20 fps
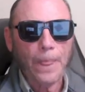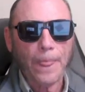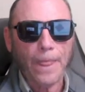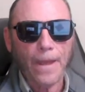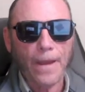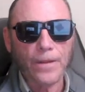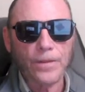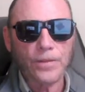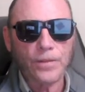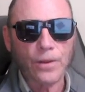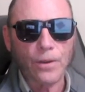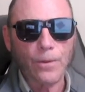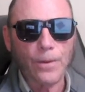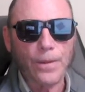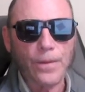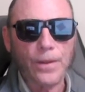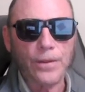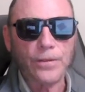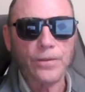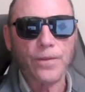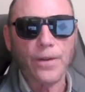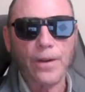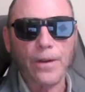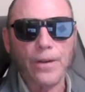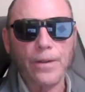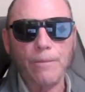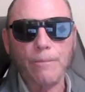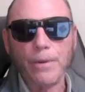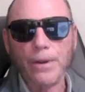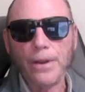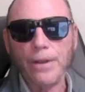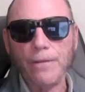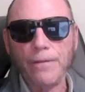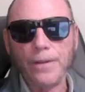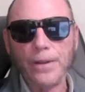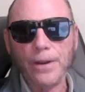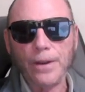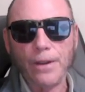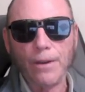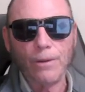And so in this very brief
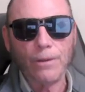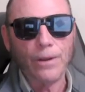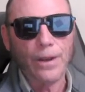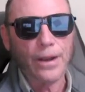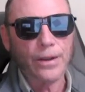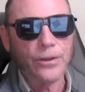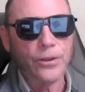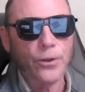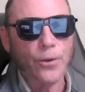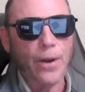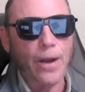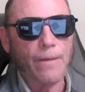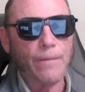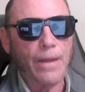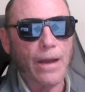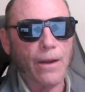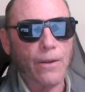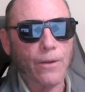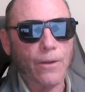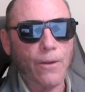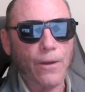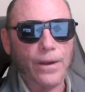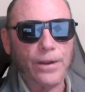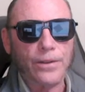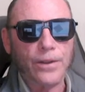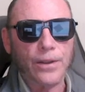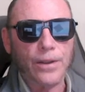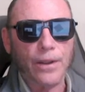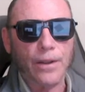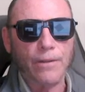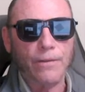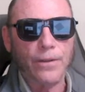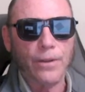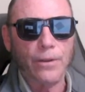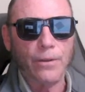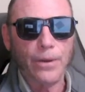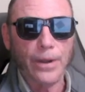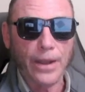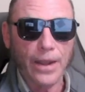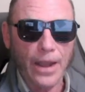video lecture, I'm now going to give
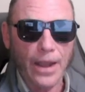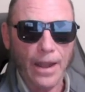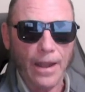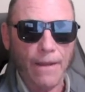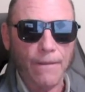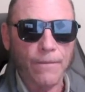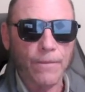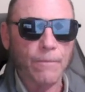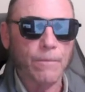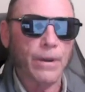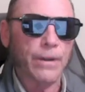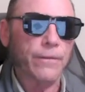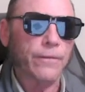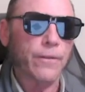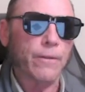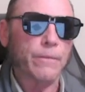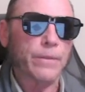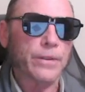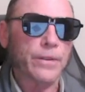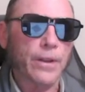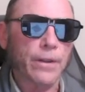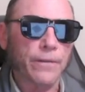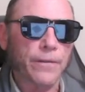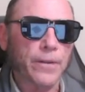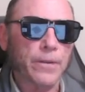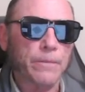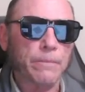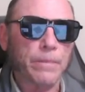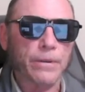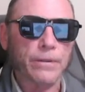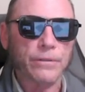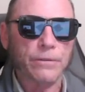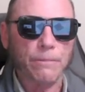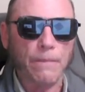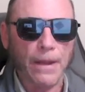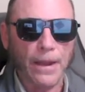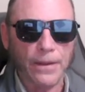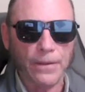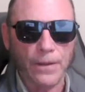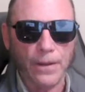you again, but from a different
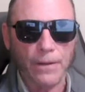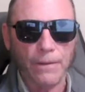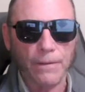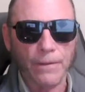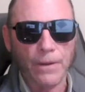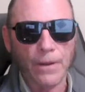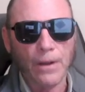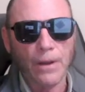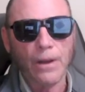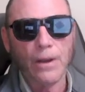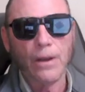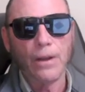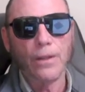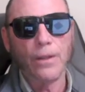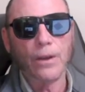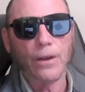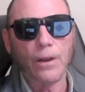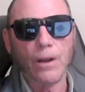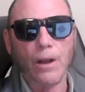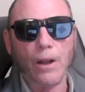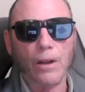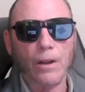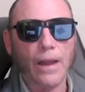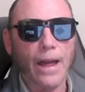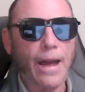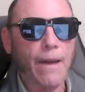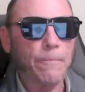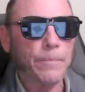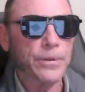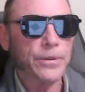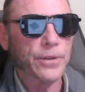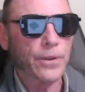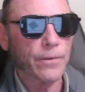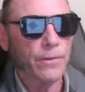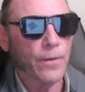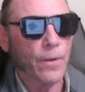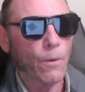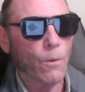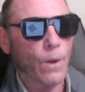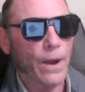perspective, the collapse
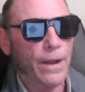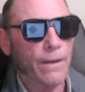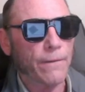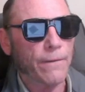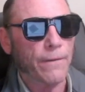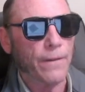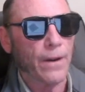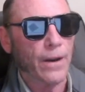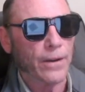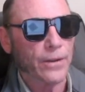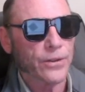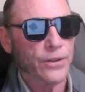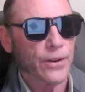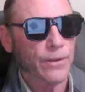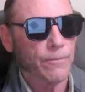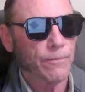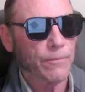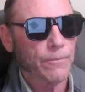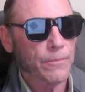of the wave function.